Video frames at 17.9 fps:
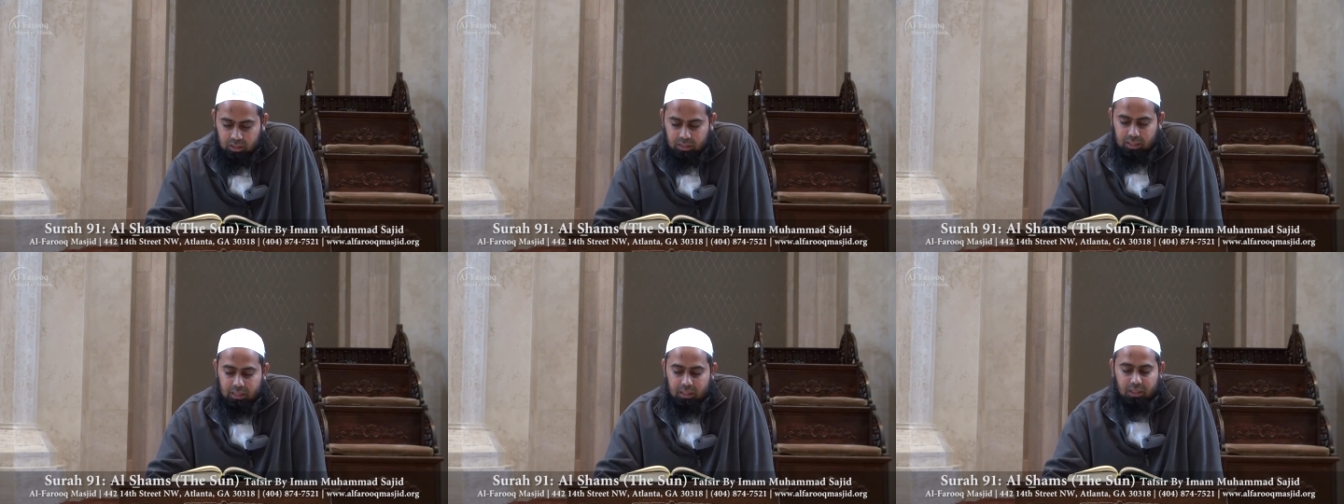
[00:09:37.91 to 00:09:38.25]

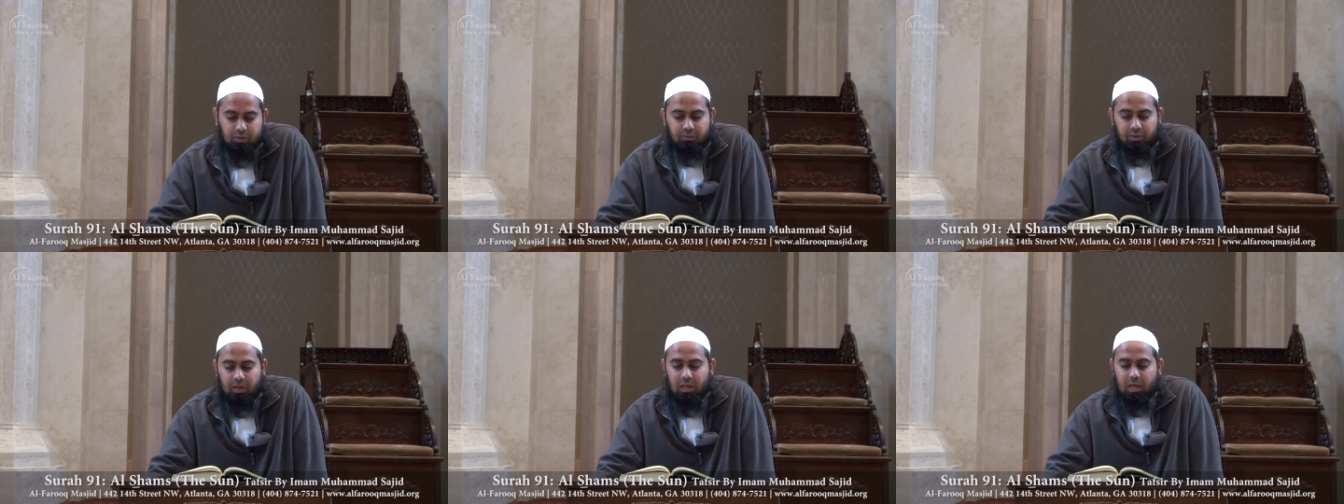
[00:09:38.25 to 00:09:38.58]
the
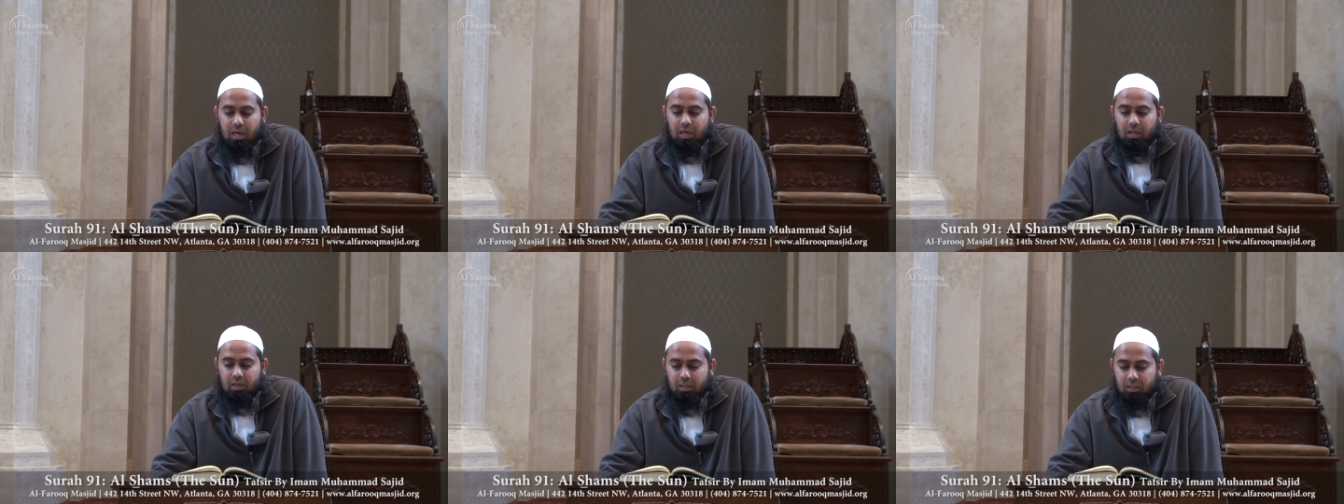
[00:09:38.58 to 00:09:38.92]
evil
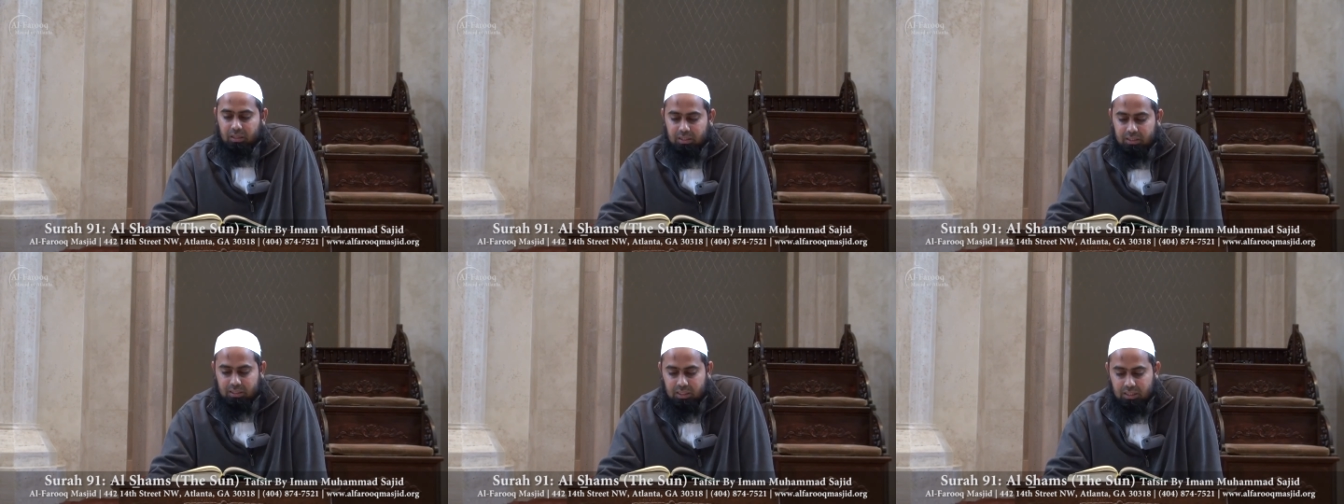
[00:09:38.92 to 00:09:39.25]

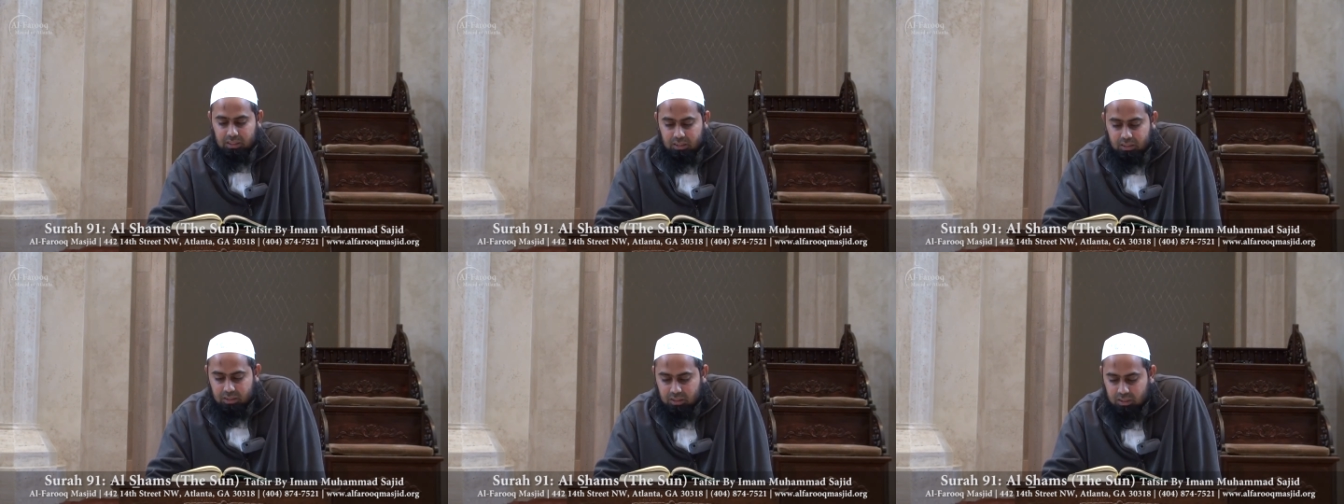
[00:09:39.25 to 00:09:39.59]
ant, this
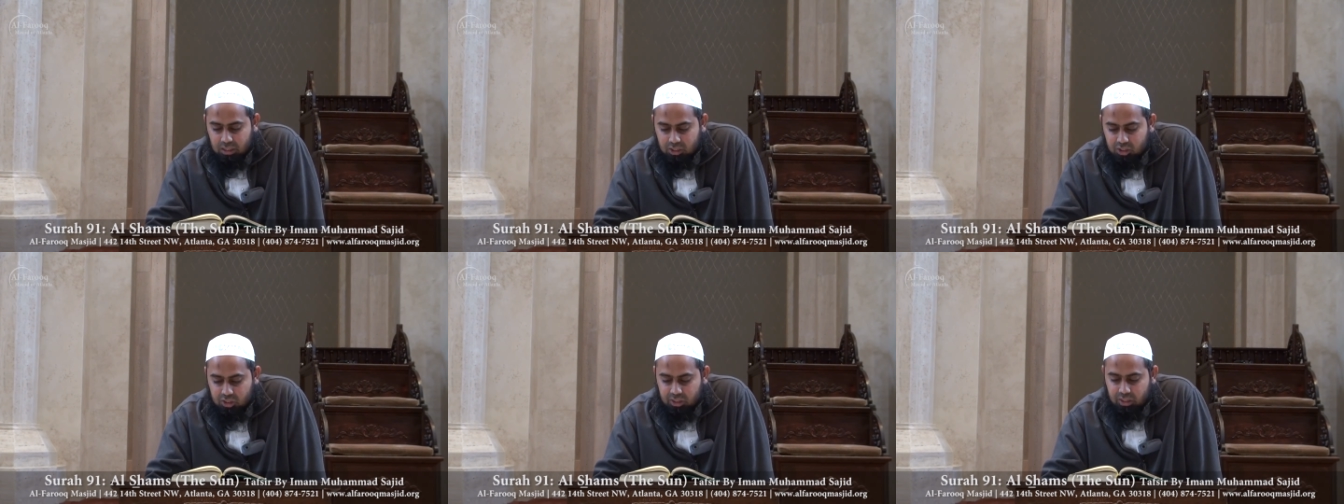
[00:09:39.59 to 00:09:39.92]
is
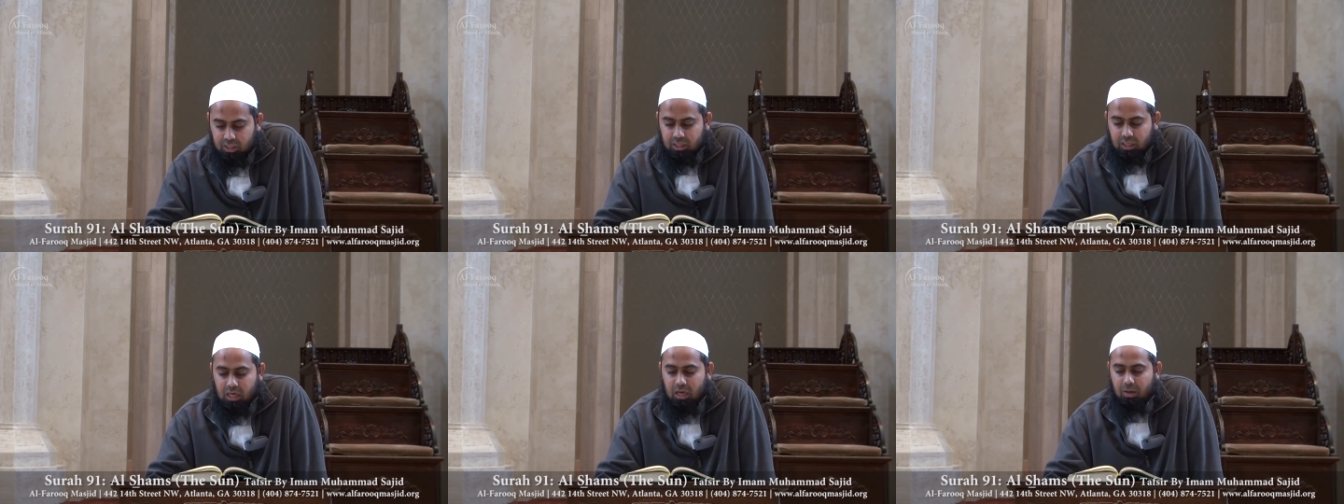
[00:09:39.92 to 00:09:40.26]
the
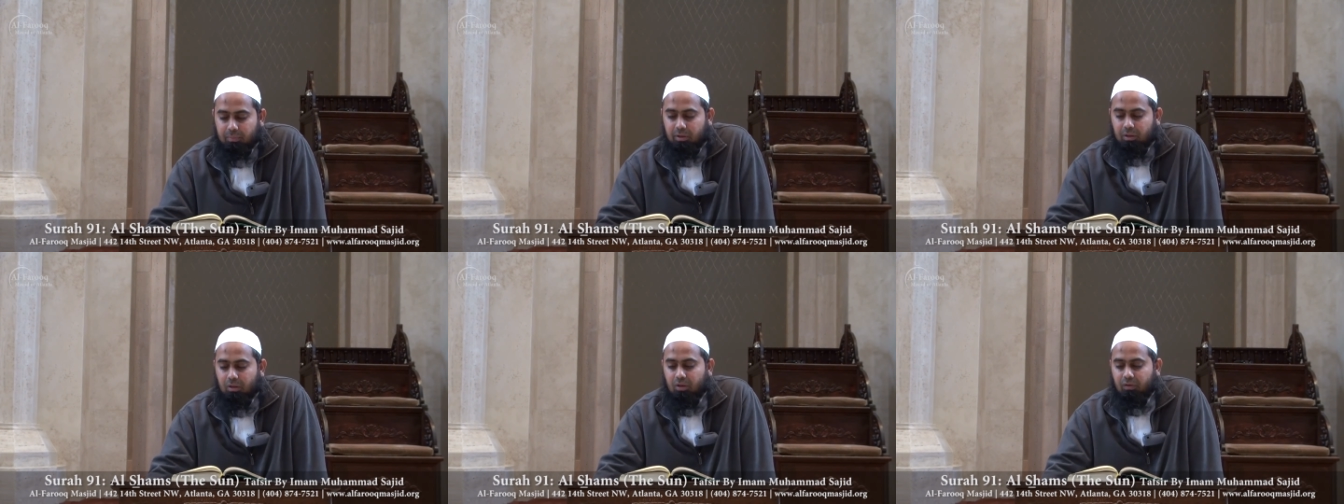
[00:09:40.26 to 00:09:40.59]
she
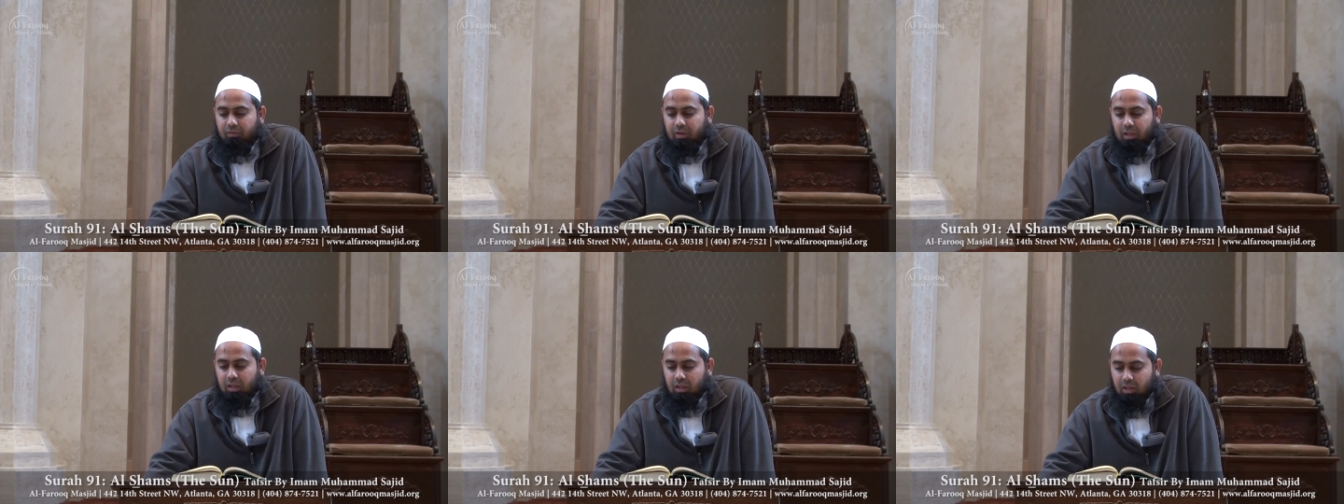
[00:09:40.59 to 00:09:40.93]
camel
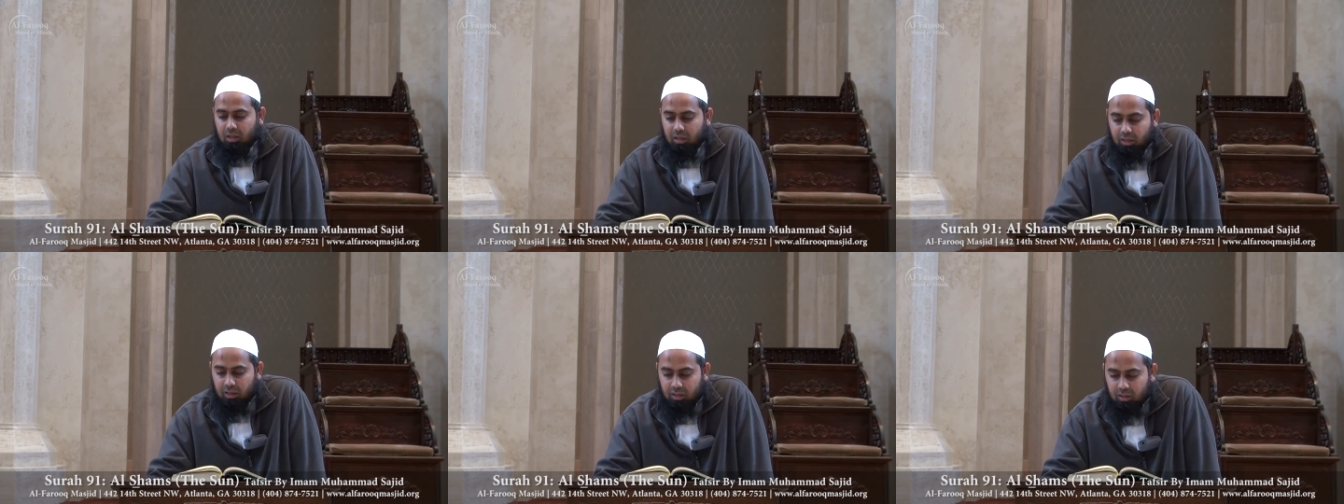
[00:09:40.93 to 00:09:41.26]
of
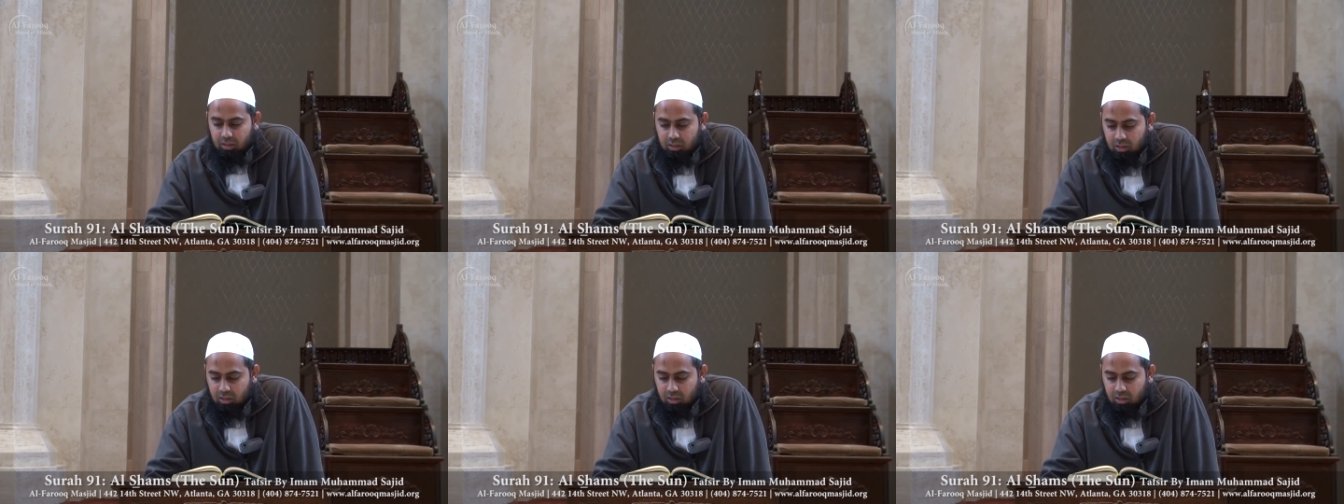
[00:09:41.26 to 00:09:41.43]
Allah.